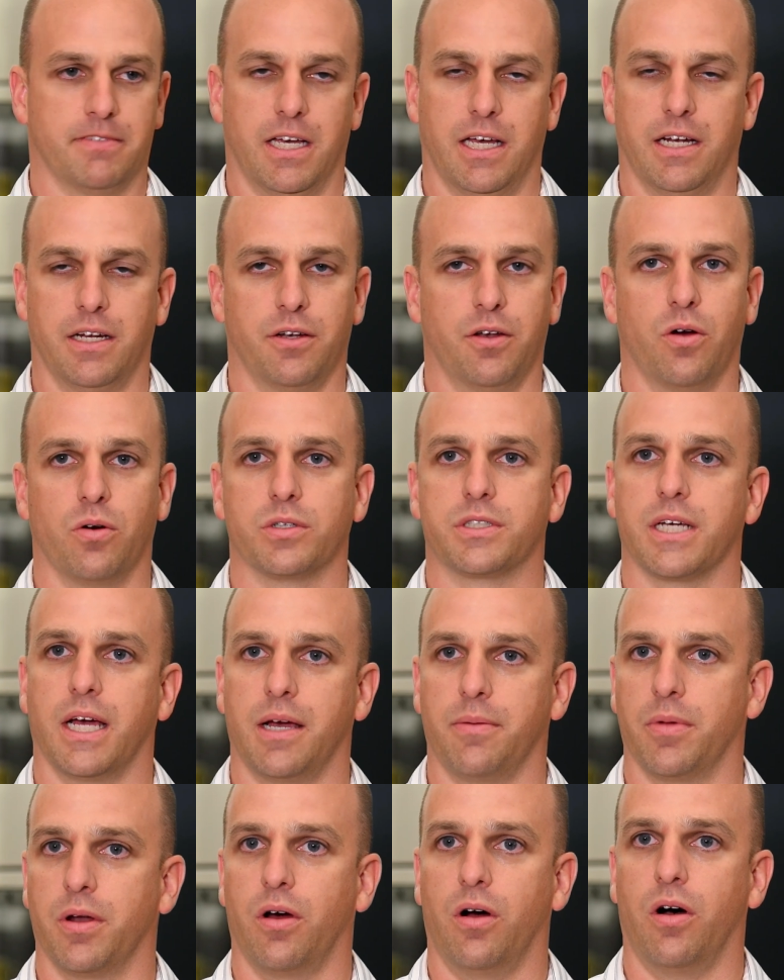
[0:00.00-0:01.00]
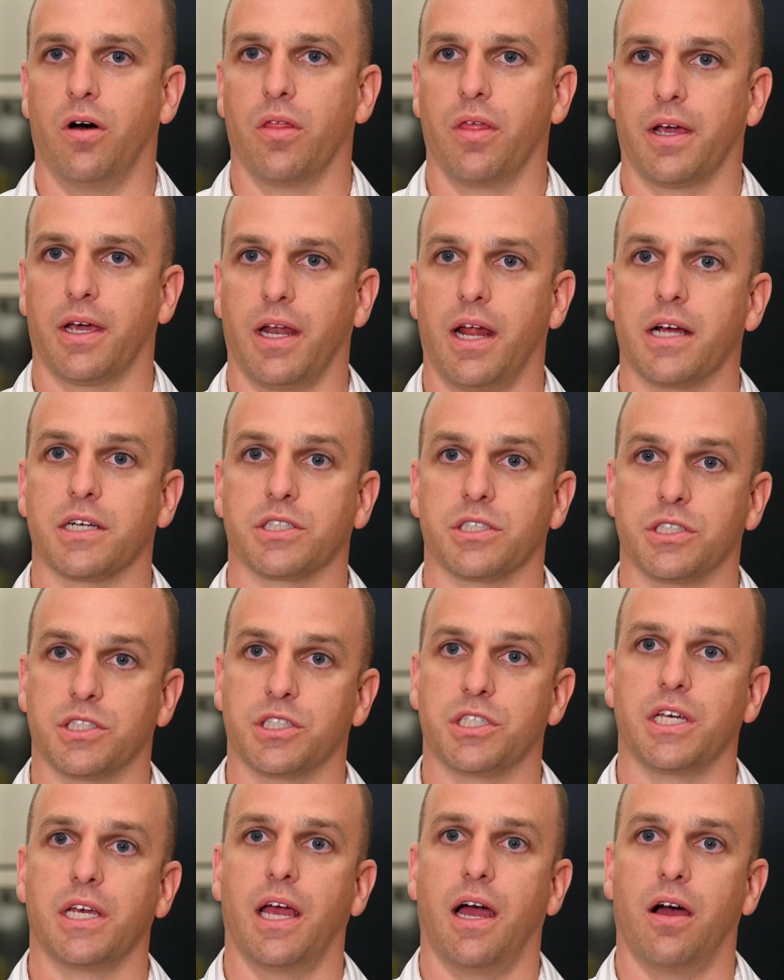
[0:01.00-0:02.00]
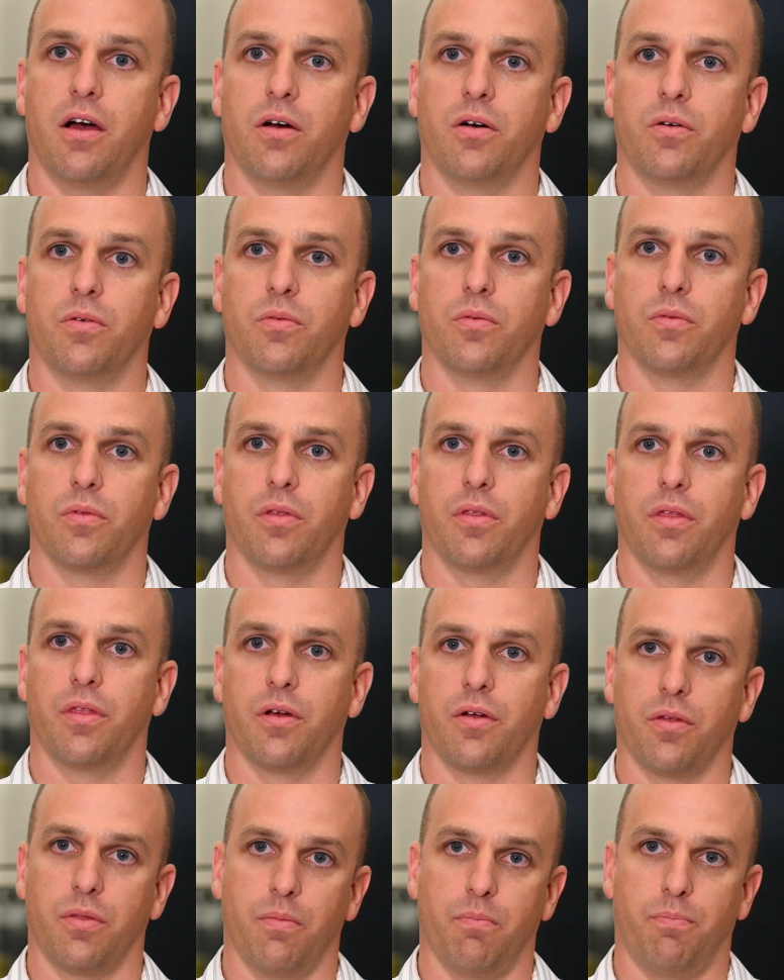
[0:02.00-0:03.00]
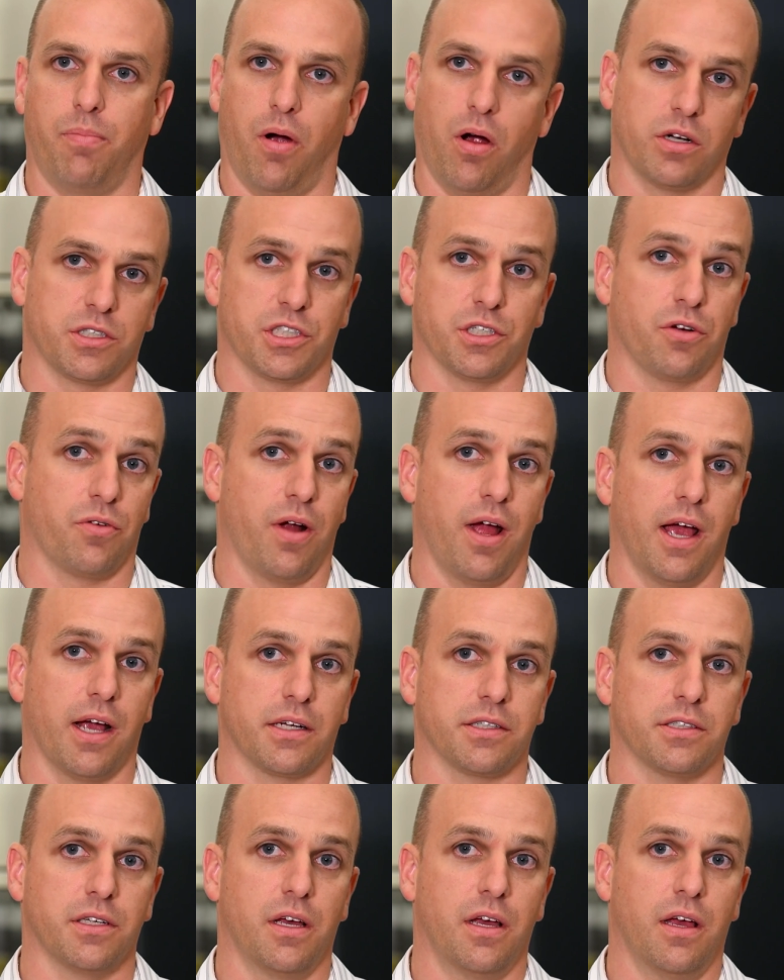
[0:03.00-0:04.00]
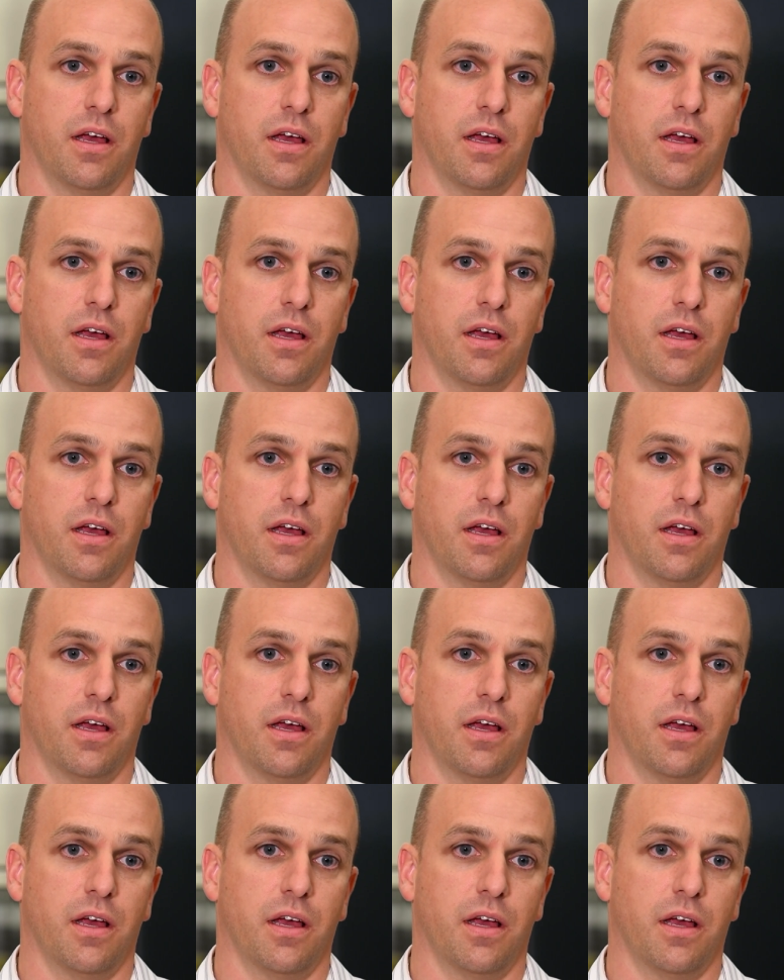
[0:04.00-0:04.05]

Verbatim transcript: And in no time at all, they can actually see how their parts interact.